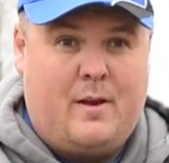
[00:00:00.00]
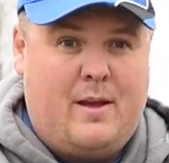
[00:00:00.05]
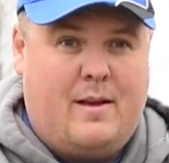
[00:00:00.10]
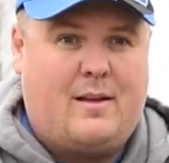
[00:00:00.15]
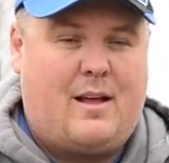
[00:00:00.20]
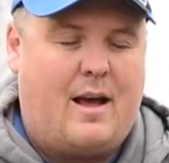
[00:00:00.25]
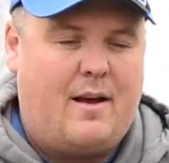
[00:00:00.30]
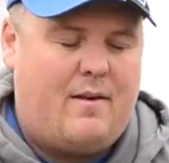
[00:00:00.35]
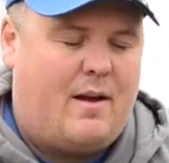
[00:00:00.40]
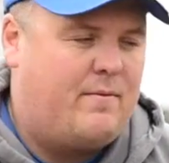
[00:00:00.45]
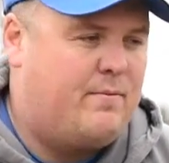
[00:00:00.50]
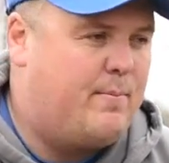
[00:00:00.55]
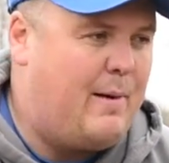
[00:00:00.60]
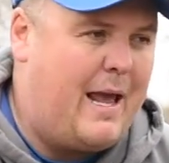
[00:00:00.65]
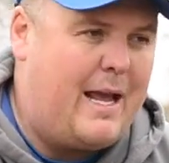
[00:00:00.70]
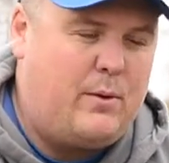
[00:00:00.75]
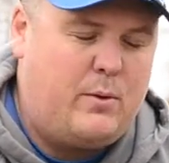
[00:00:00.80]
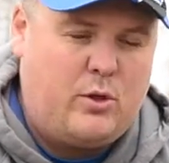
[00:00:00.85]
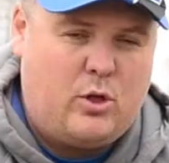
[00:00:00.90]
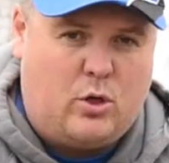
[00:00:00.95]
I've
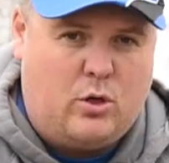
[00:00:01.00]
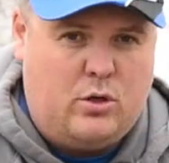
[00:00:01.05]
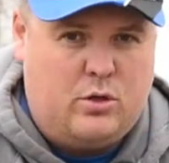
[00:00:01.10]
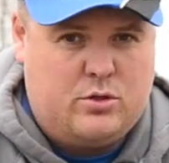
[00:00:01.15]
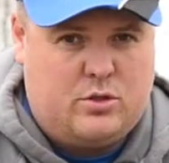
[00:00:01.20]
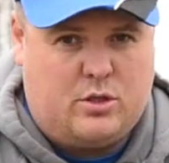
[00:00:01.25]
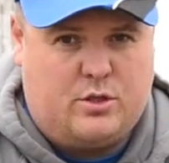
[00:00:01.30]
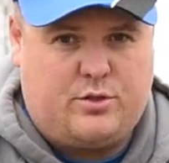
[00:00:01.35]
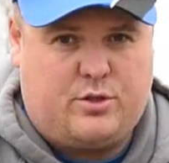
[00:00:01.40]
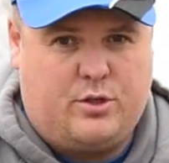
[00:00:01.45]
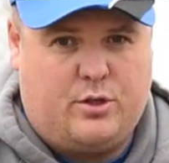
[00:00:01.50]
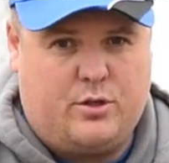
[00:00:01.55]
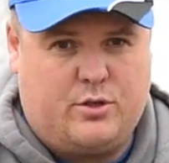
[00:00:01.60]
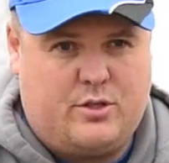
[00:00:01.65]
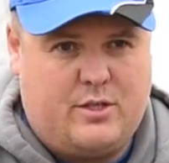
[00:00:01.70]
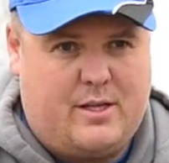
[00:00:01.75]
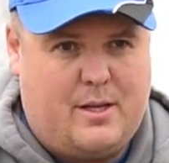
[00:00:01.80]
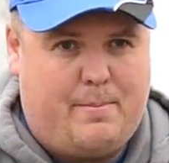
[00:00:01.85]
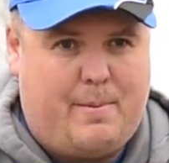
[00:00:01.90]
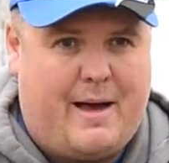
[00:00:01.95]
played with all sorts of hooks
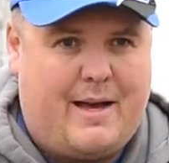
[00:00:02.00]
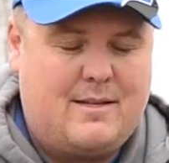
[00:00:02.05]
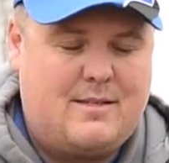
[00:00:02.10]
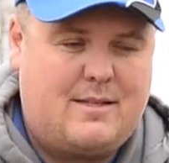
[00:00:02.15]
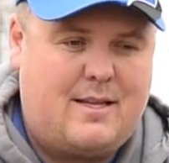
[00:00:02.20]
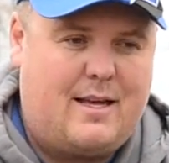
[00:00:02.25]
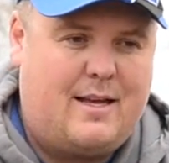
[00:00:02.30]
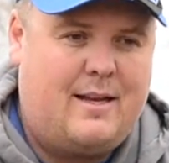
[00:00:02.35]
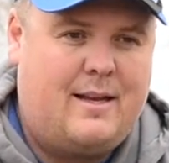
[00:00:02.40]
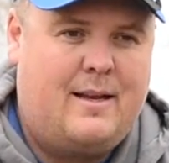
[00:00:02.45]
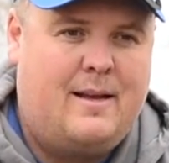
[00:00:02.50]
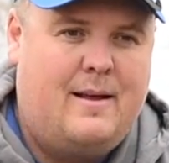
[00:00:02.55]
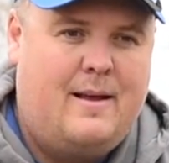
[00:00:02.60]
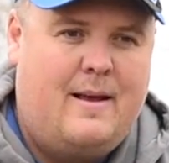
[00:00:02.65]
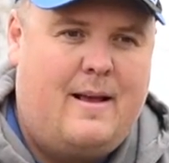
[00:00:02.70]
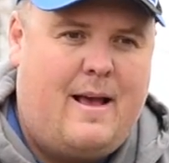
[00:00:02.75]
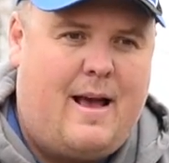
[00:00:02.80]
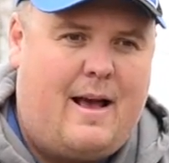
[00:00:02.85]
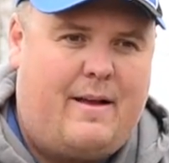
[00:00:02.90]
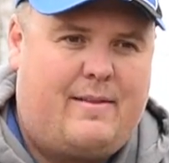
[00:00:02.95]
in the past, and
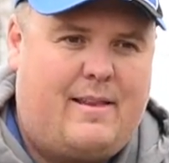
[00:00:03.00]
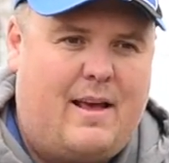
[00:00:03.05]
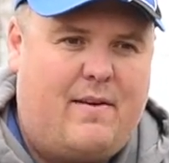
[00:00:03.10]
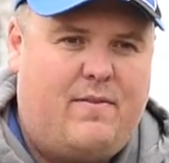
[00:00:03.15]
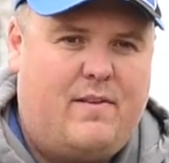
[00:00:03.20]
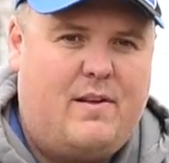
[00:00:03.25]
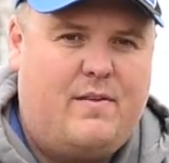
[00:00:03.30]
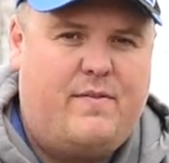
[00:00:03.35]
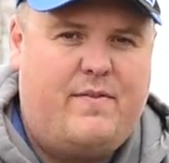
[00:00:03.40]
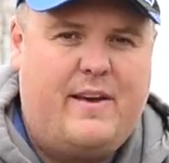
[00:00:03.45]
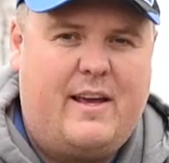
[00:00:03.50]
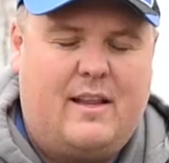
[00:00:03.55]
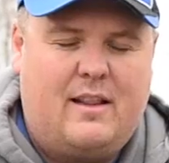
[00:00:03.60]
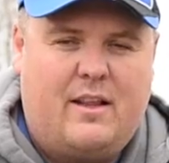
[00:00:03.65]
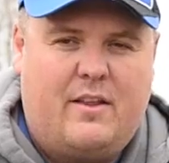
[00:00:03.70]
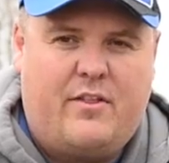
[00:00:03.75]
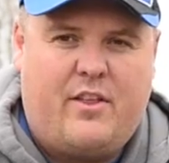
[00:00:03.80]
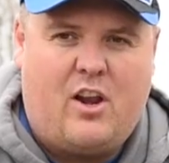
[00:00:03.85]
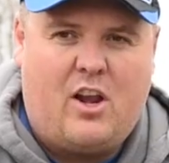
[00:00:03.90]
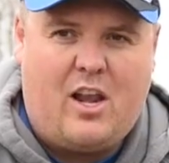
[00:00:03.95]
I definitely feel
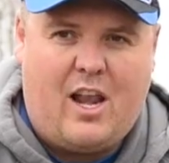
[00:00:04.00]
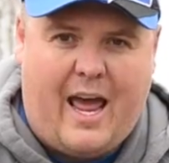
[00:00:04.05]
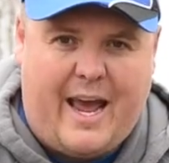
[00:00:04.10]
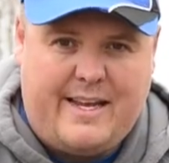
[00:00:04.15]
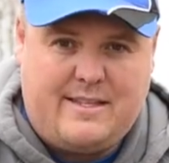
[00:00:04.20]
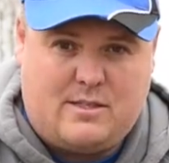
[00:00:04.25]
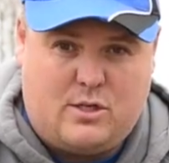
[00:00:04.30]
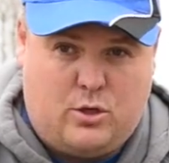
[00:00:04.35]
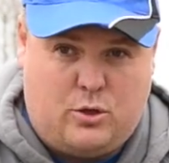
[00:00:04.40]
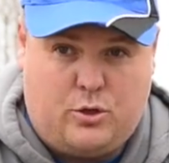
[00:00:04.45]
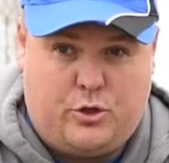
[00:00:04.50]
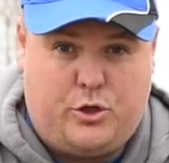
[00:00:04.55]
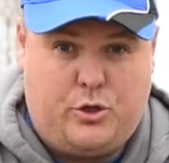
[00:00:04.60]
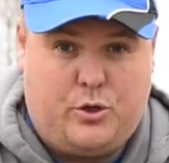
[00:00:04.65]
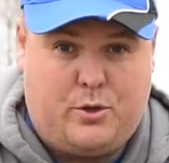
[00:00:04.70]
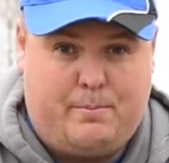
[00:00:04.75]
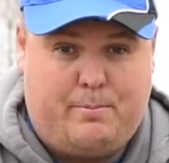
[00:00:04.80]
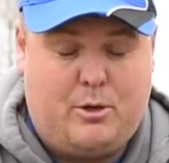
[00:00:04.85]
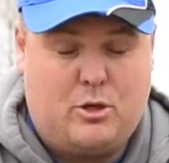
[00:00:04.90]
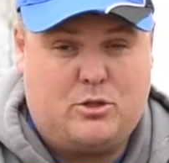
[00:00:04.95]
that the lighter hook you
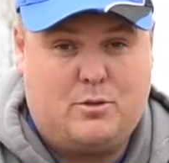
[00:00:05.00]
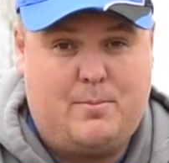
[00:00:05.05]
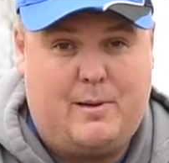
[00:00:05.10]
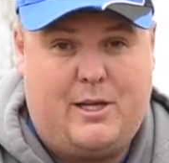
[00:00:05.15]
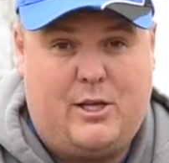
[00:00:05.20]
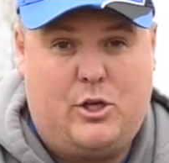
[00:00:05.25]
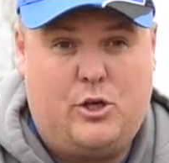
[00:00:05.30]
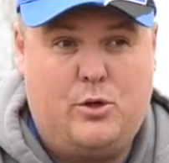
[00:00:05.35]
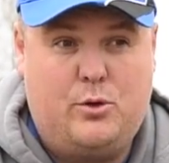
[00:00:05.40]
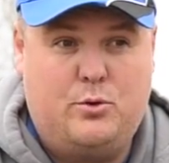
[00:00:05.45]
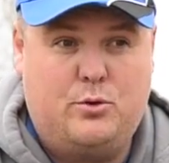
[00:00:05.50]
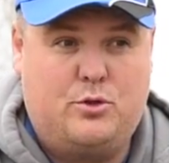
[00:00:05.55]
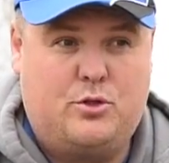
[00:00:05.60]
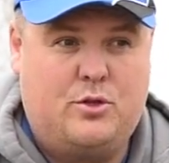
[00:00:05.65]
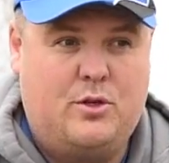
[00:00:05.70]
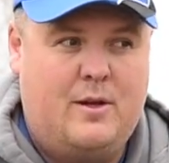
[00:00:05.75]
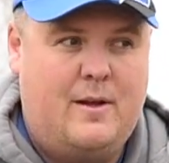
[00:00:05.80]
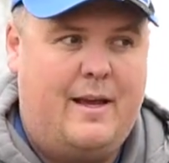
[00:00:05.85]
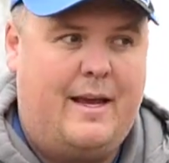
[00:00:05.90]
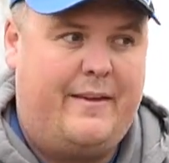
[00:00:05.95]
can possibly use
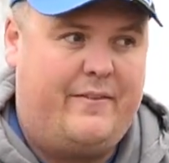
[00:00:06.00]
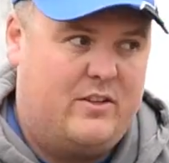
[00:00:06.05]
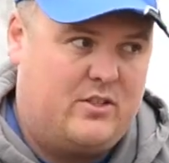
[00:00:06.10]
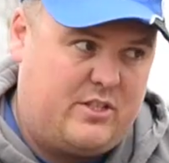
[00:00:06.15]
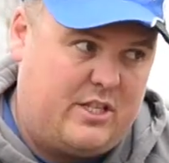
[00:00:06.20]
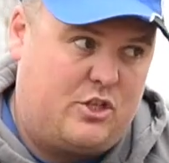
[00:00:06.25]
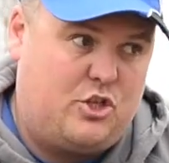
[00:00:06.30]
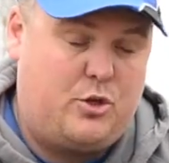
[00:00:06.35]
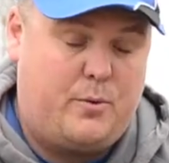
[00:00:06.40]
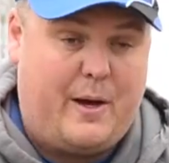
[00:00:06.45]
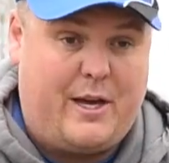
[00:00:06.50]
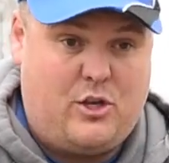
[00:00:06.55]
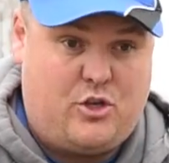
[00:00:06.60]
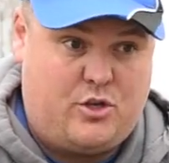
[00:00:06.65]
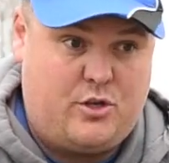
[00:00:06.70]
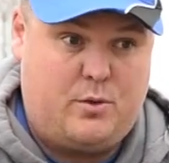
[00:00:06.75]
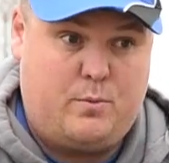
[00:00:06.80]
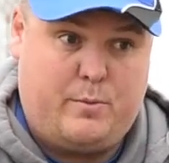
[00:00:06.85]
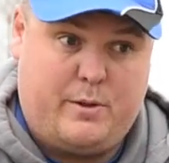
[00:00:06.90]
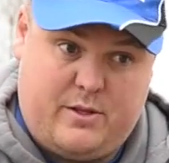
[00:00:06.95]
in the
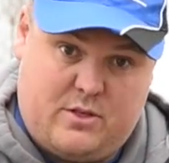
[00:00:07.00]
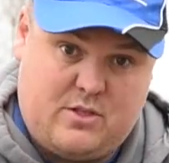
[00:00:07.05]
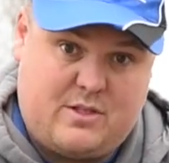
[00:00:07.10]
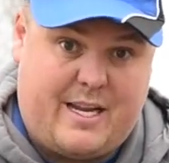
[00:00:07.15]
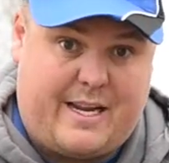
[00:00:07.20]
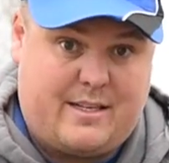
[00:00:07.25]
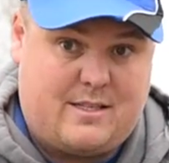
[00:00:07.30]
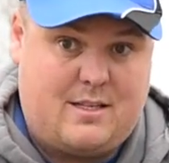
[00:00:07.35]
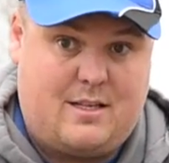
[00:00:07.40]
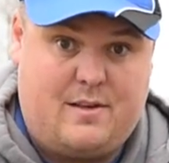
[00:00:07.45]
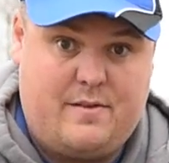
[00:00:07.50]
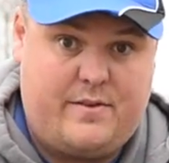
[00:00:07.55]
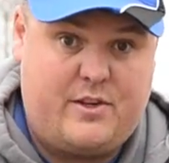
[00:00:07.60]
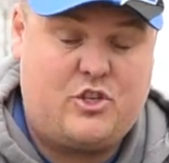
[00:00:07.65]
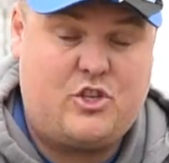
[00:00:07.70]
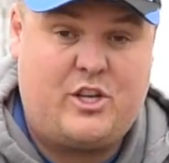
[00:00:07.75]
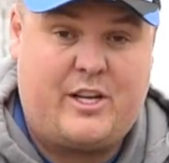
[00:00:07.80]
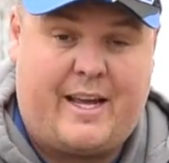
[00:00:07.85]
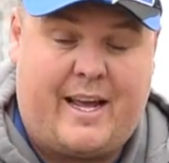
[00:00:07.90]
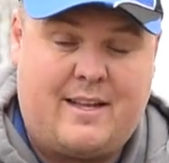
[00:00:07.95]
situation with the snags that you're
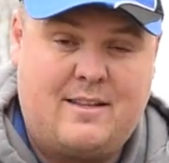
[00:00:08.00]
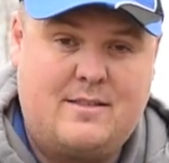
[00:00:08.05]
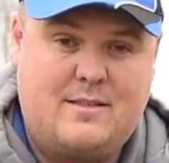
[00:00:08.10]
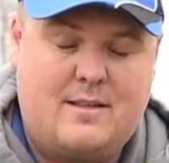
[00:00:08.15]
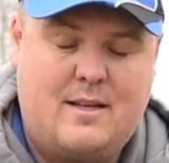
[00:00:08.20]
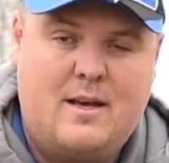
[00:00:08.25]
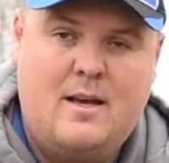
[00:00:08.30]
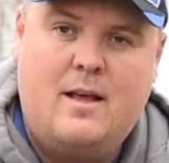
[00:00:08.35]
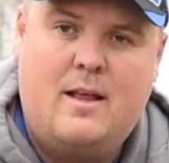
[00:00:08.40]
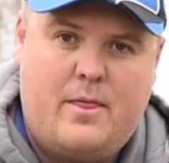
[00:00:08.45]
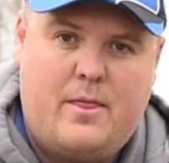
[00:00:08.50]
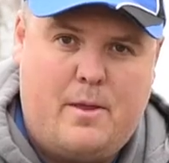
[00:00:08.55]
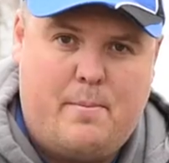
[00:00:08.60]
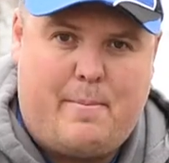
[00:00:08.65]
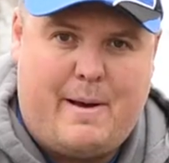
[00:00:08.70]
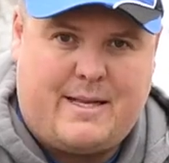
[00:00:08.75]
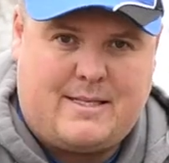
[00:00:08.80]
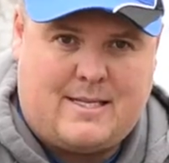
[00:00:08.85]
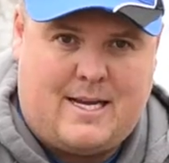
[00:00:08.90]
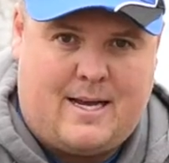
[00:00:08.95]
fishing against, the
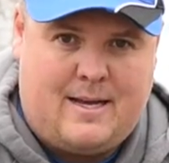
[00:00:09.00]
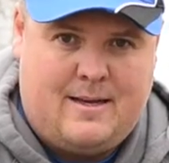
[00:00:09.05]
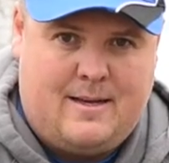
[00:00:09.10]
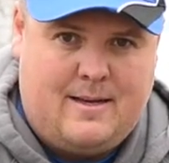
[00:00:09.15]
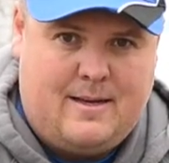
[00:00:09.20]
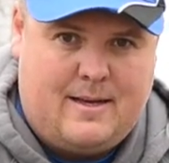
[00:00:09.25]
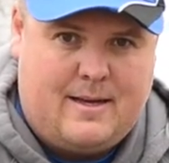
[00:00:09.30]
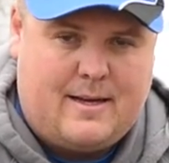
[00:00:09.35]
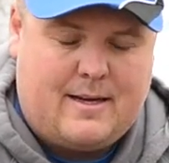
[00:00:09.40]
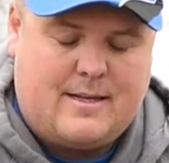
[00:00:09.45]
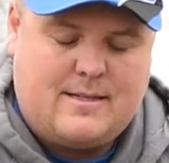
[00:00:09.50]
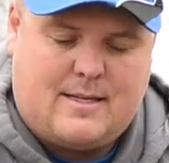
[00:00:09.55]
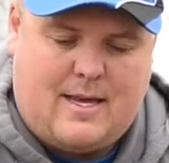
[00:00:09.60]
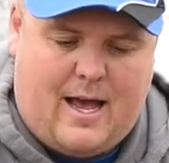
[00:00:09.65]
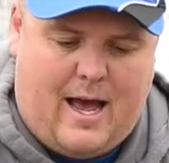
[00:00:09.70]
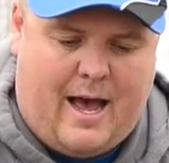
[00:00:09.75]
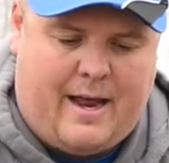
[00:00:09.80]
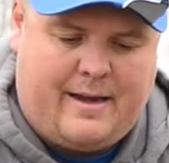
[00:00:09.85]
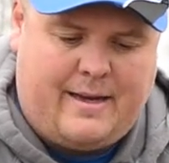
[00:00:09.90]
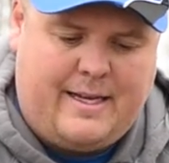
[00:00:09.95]
better. Because
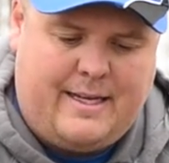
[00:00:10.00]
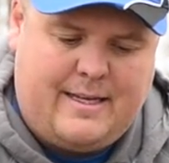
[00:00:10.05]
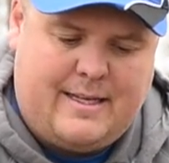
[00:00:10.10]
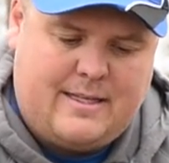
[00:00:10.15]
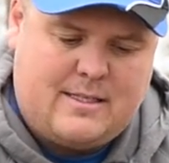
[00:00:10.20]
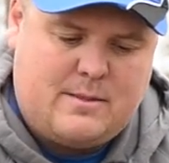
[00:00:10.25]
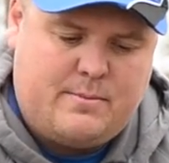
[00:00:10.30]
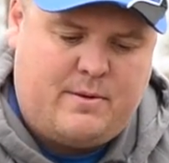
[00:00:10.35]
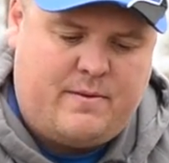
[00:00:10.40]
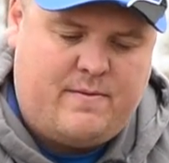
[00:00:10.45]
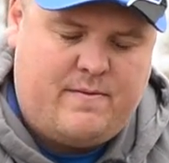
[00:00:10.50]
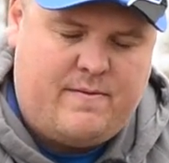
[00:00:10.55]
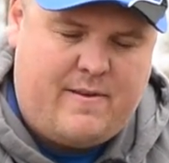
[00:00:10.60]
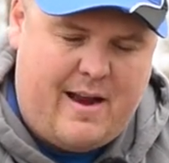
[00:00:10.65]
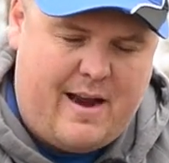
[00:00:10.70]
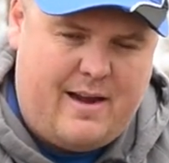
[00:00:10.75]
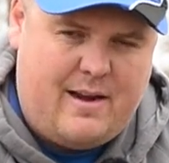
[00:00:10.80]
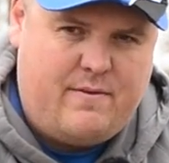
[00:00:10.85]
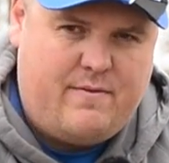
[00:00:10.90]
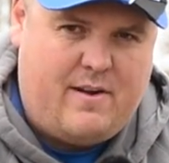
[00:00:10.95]
I need it to be
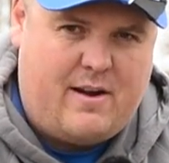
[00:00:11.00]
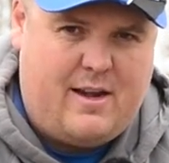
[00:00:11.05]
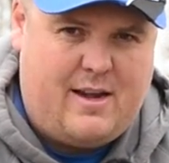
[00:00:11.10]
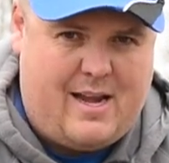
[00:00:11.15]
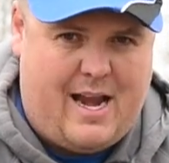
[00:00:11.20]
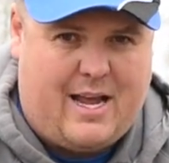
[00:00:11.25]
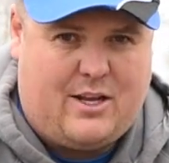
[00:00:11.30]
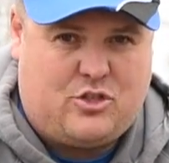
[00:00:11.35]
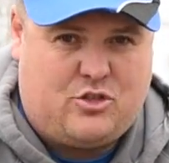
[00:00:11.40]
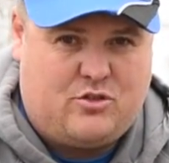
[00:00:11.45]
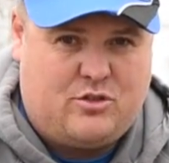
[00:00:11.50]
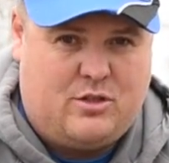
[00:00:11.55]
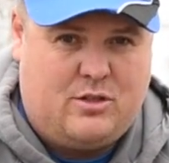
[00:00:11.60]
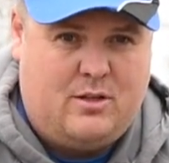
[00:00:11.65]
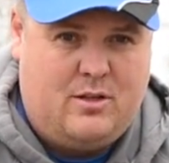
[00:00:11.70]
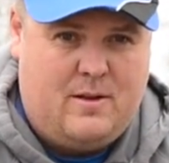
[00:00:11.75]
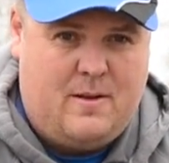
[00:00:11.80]
very, very natural